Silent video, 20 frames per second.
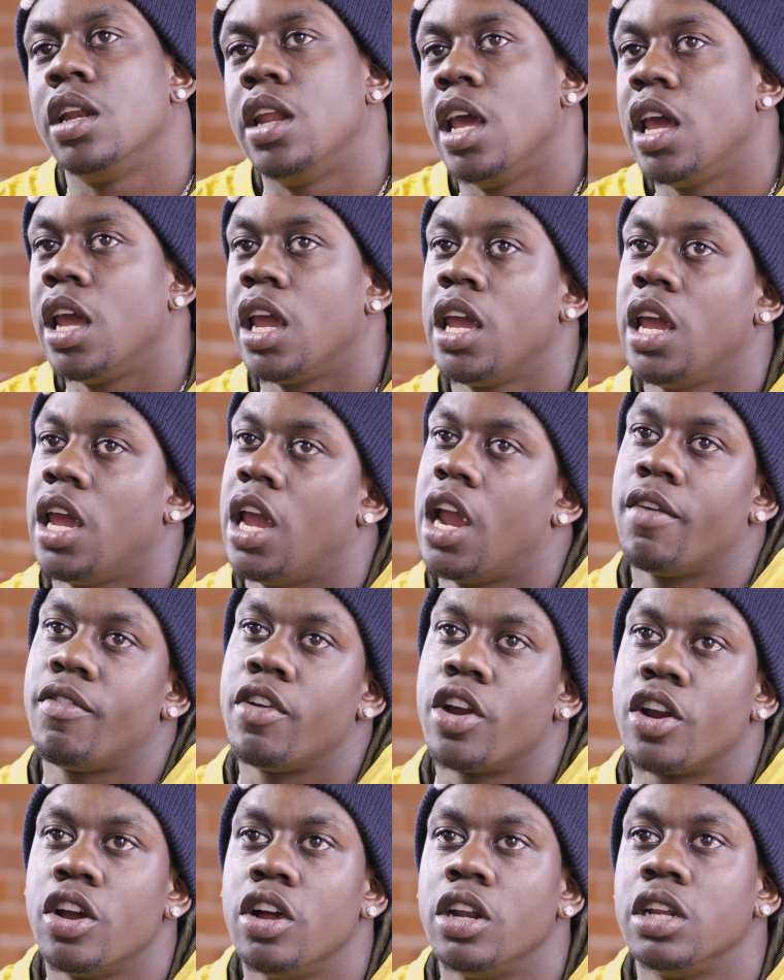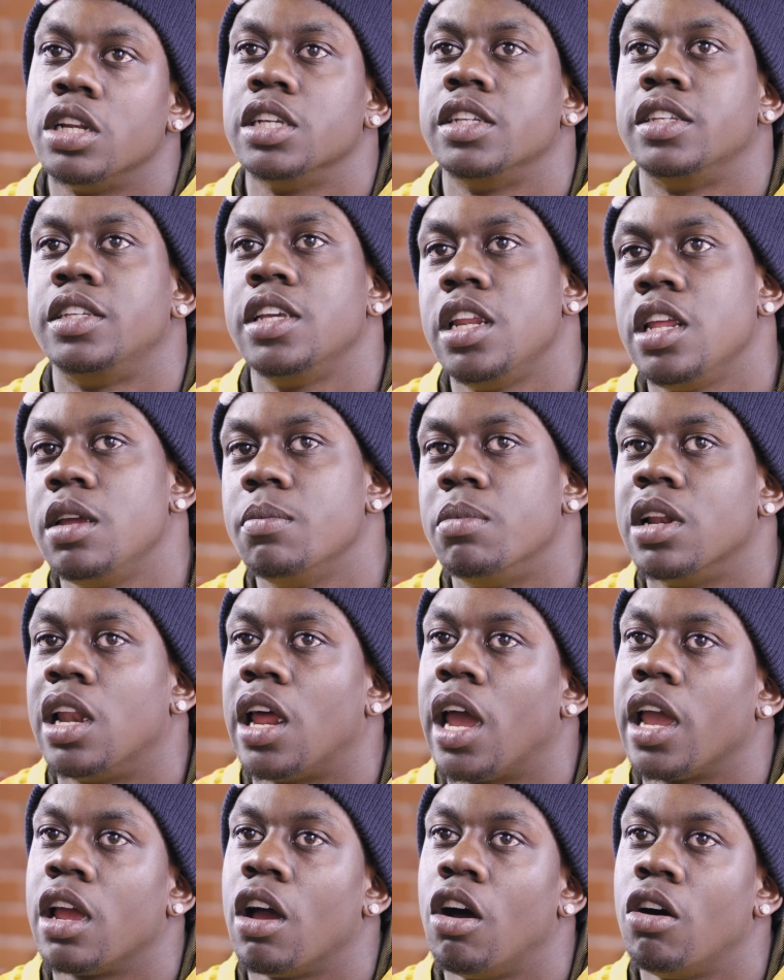They hit every girl in the city, but
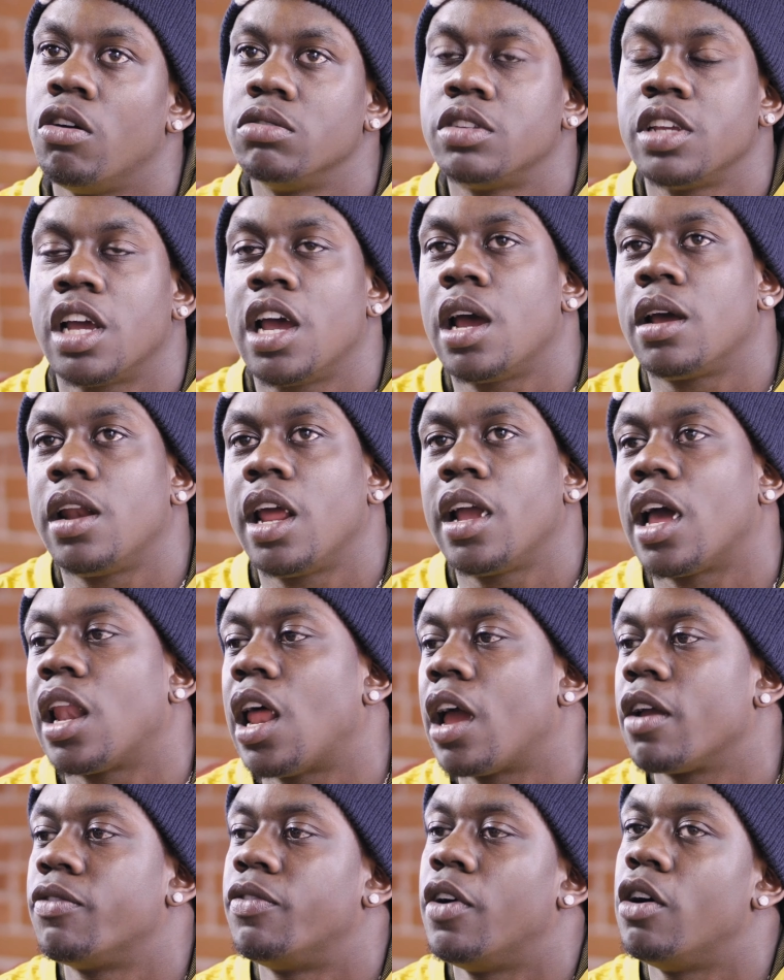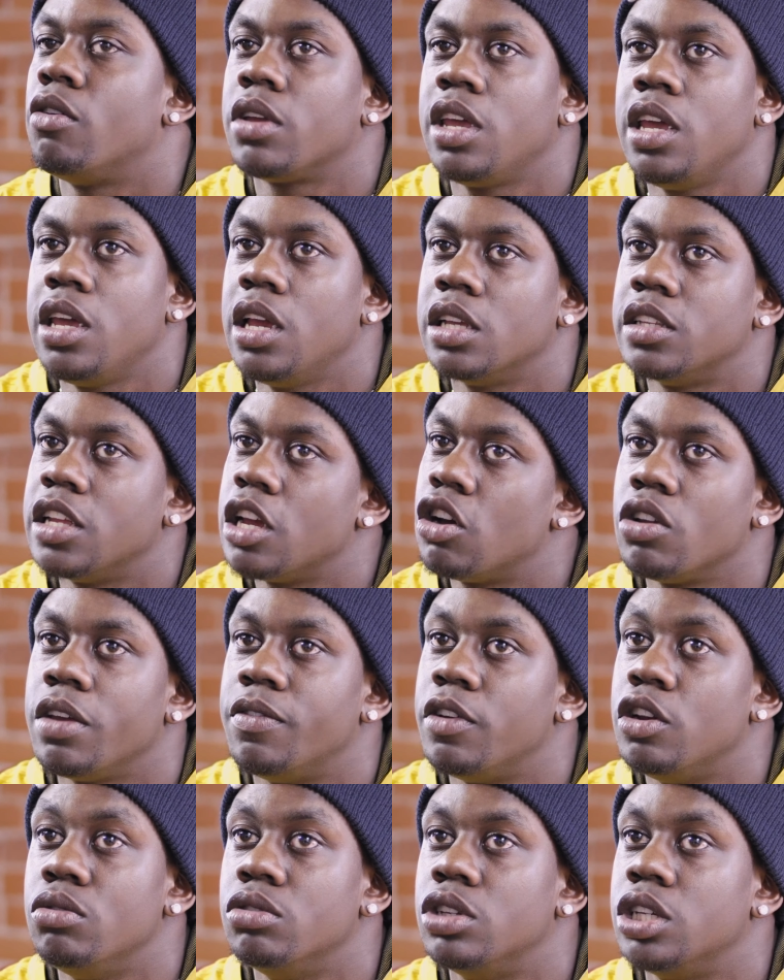like whole time they got like four kids, they don't
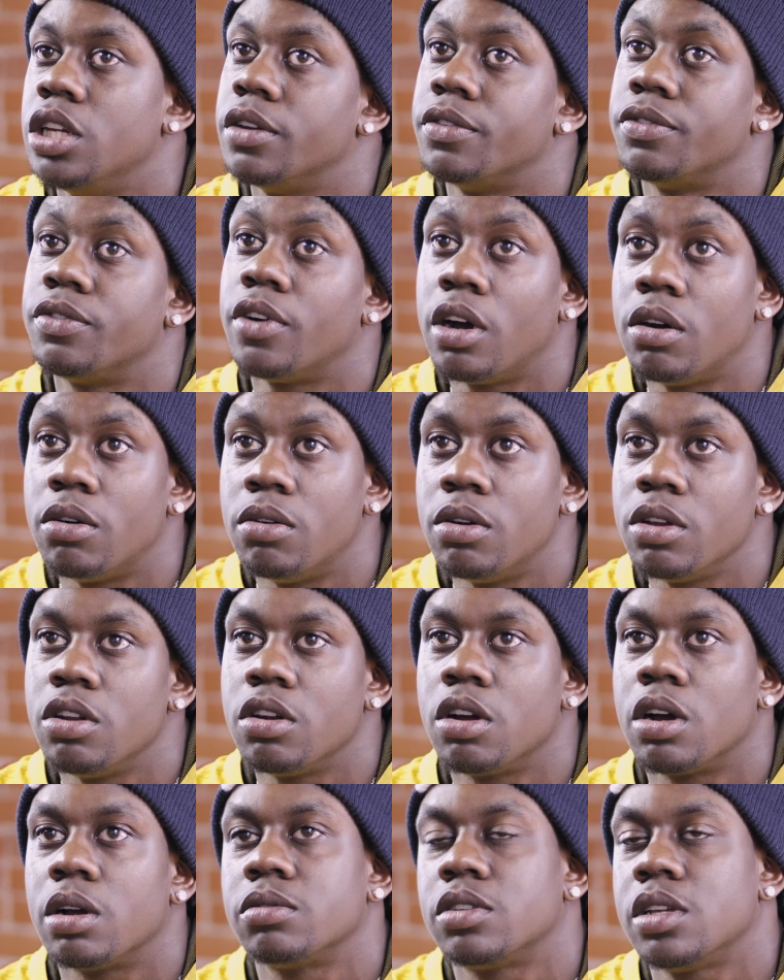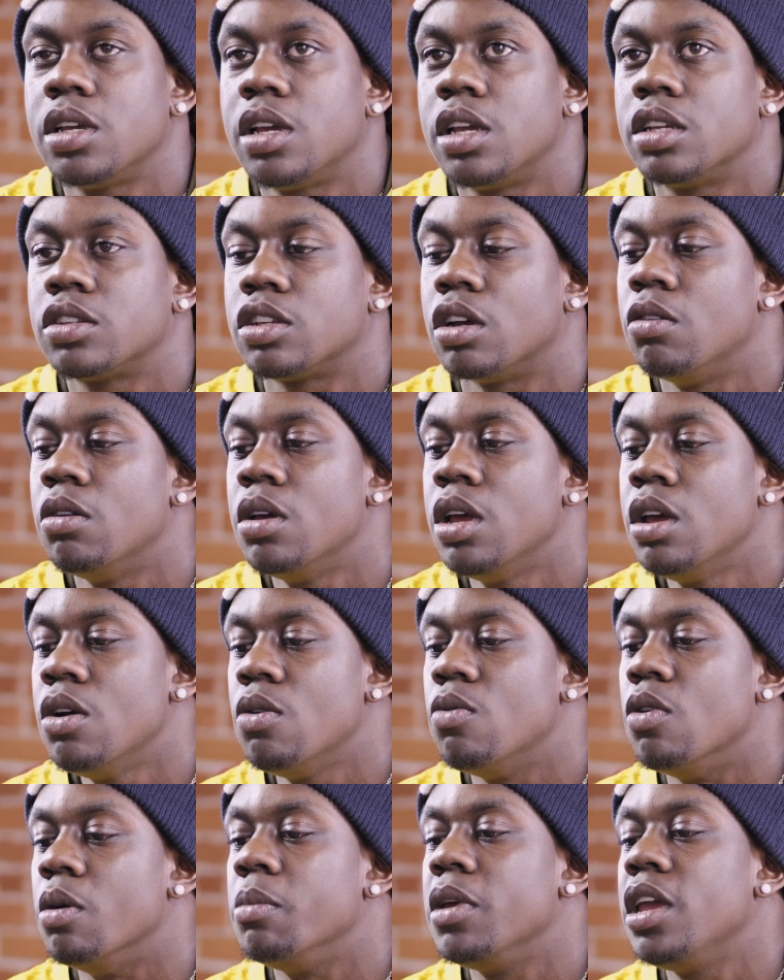even do shit for. You know what I'm saying?
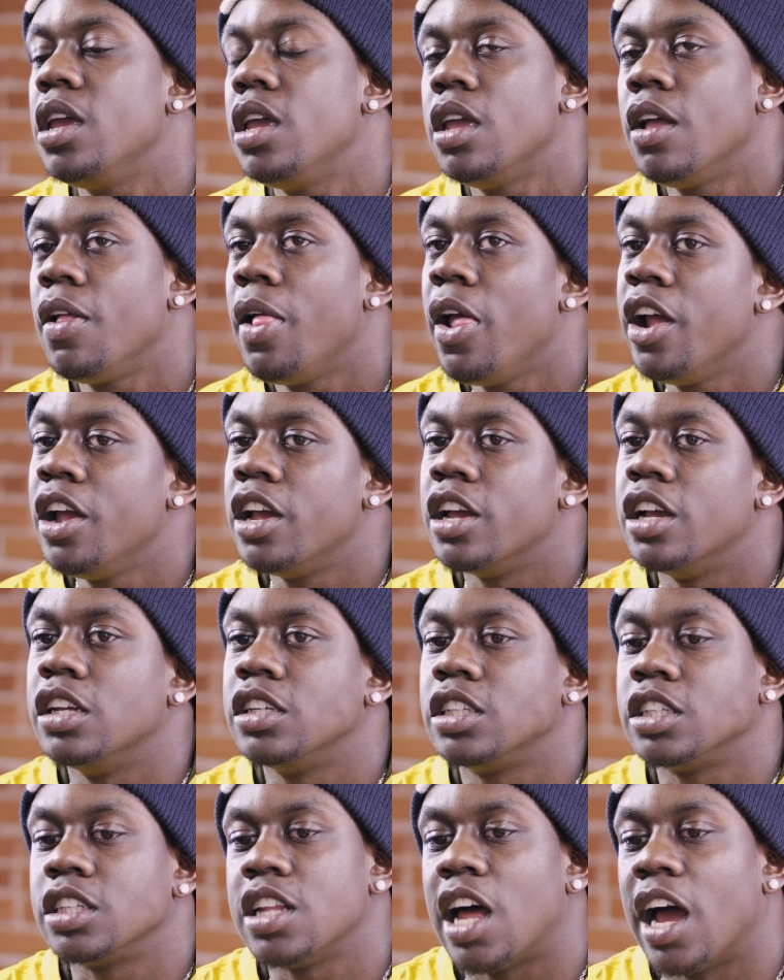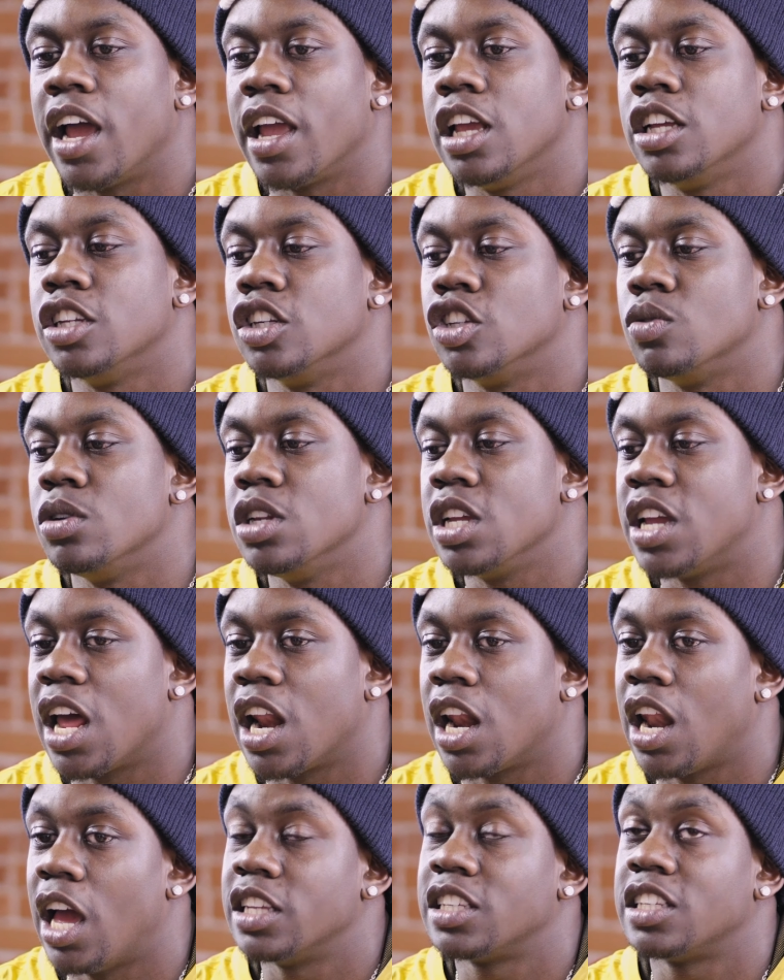Mm-hmm. So with me, it's just like it's just really
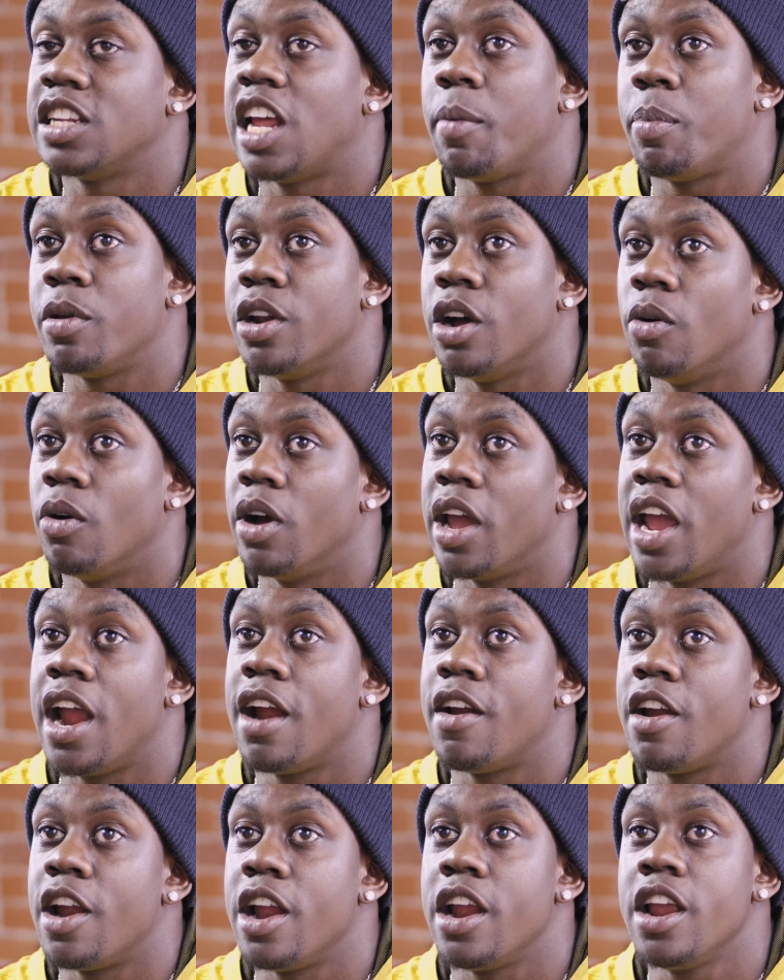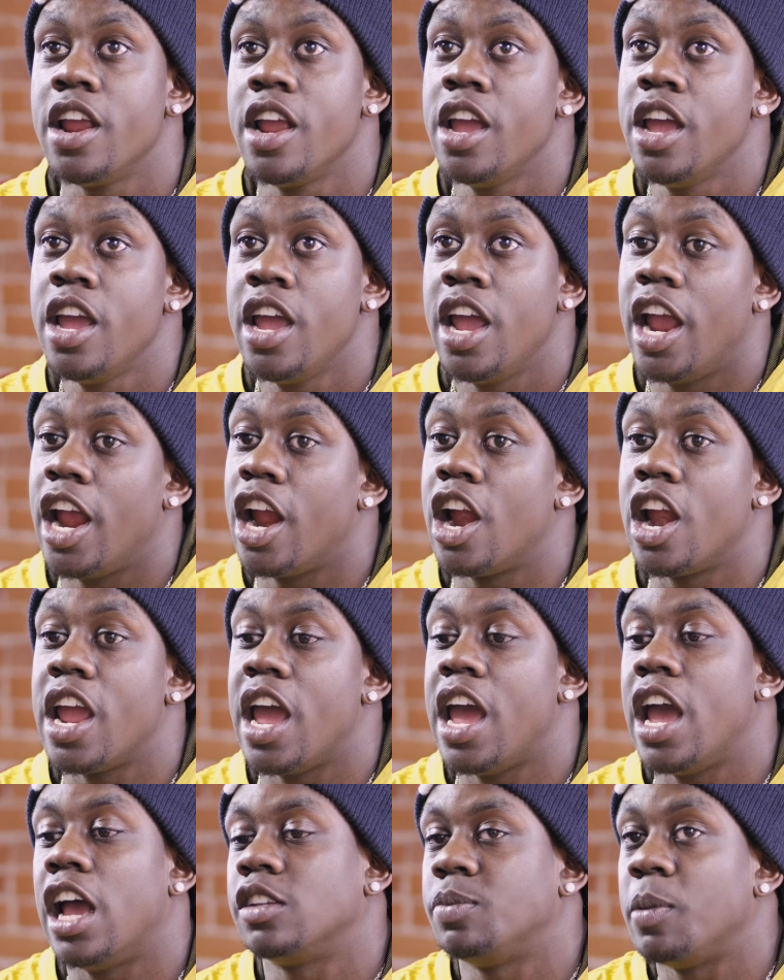kind of like snapping on every
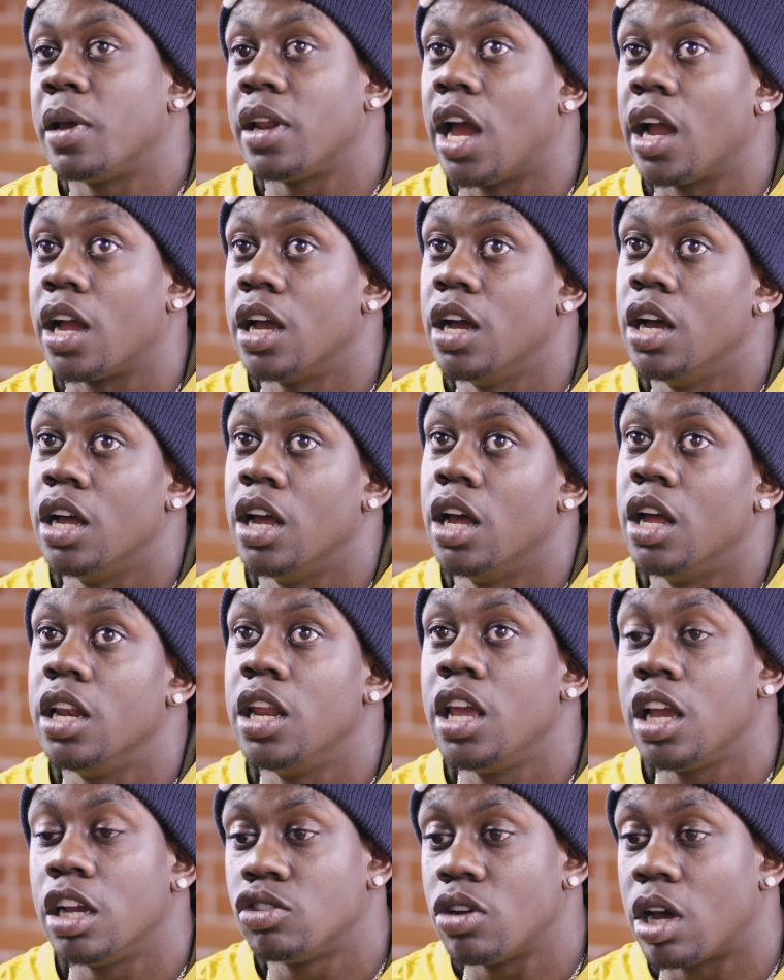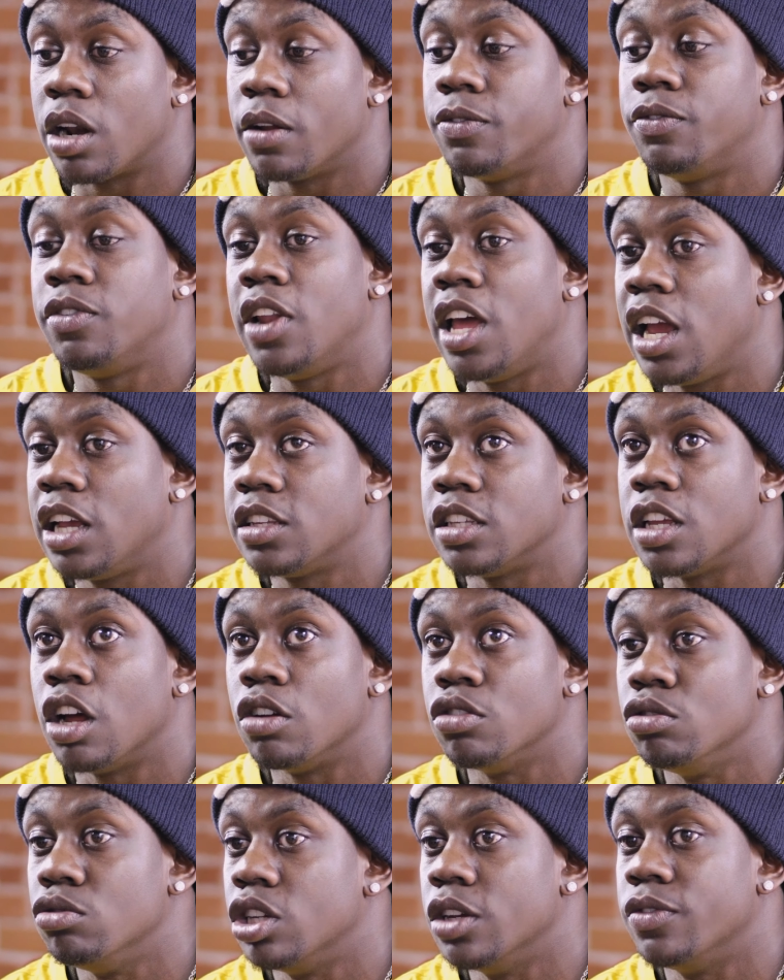every aspect. Like a, a, nigga trying to flex and
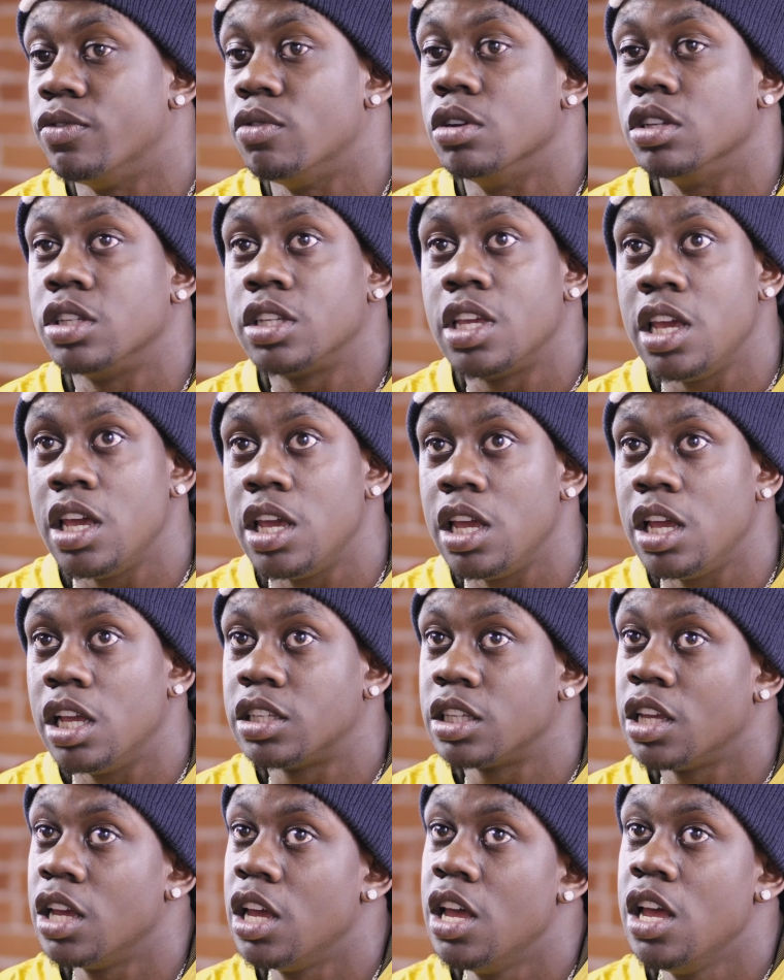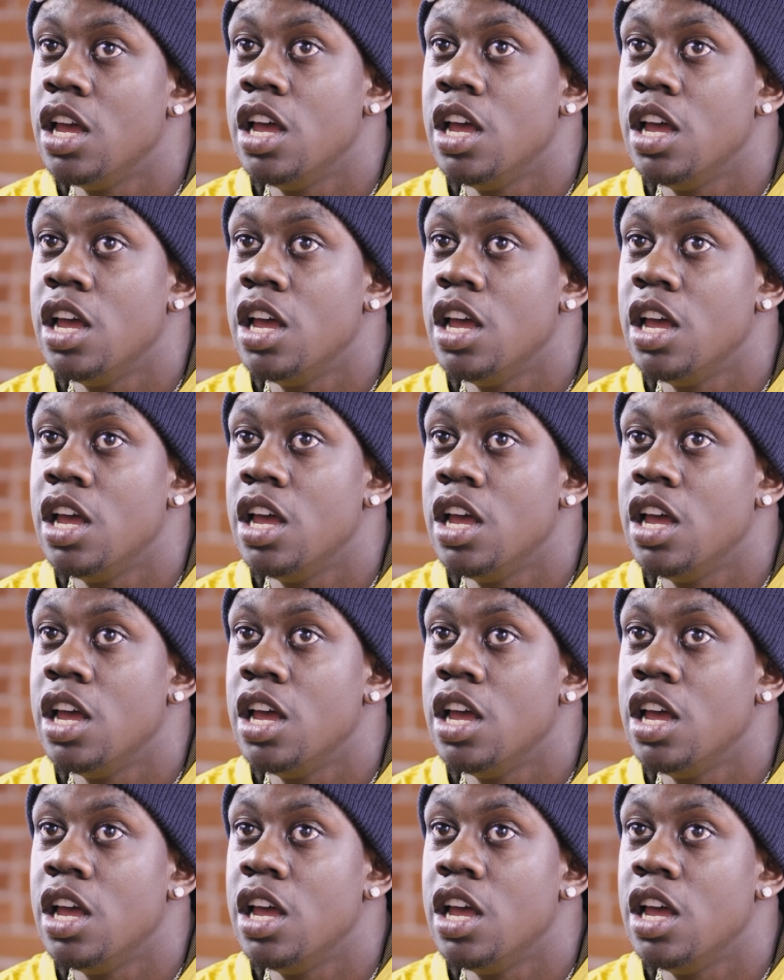don't do shit for his kids.